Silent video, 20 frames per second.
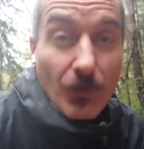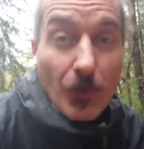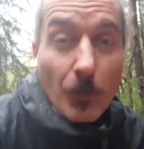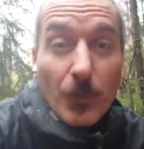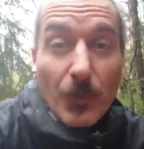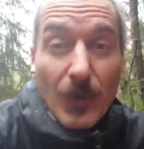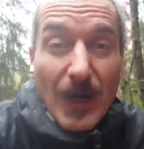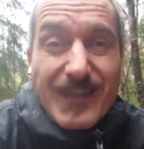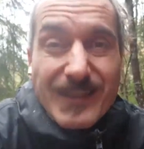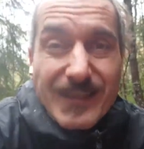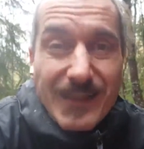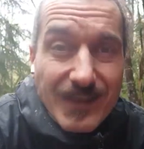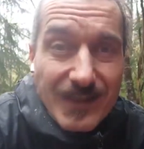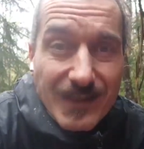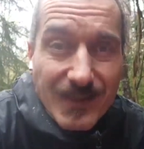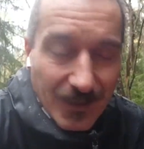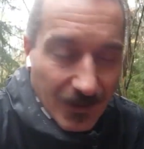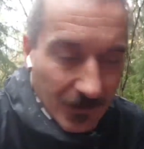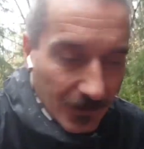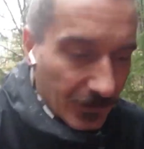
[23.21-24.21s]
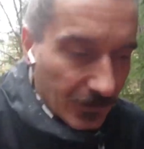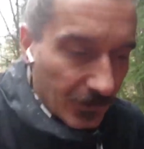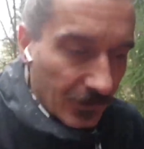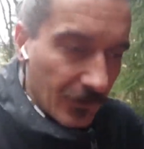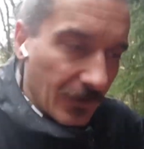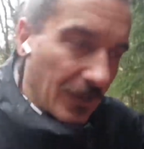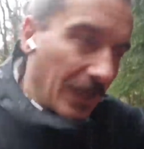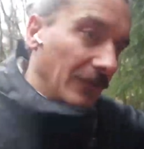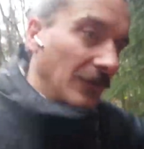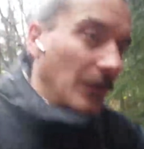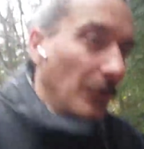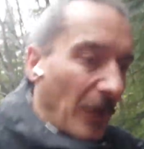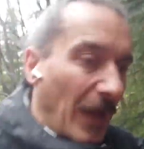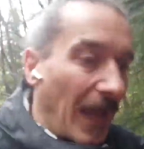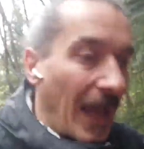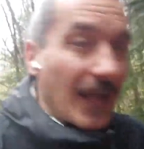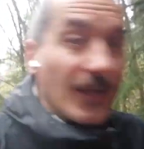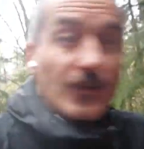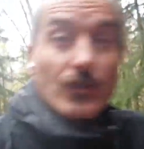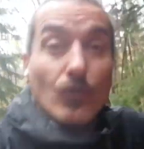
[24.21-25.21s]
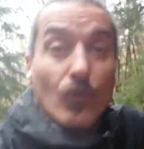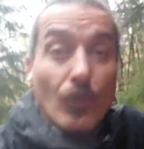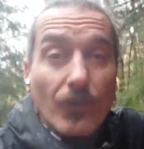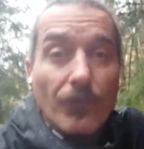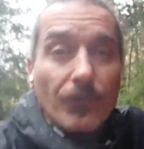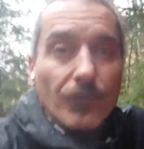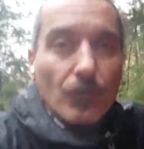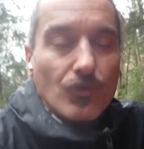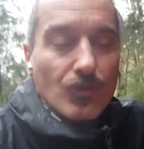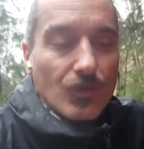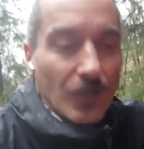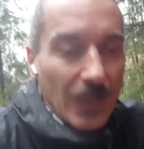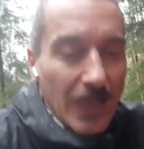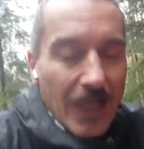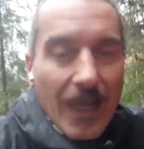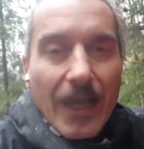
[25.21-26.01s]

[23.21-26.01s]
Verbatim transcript: the present, not the past or the future.